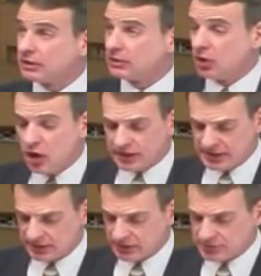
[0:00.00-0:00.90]
Hartle
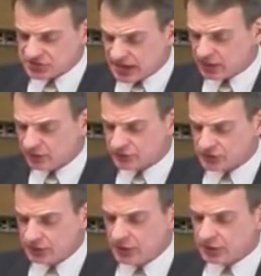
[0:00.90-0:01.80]
Hawking
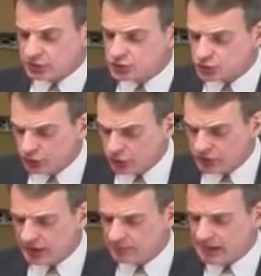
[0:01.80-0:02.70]
themselves
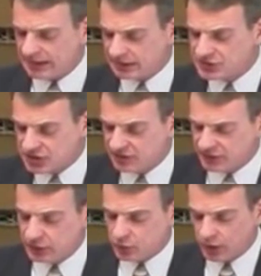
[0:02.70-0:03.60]
construe their model as
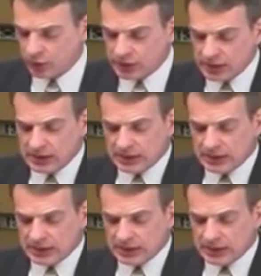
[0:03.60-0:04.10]
giving, quote,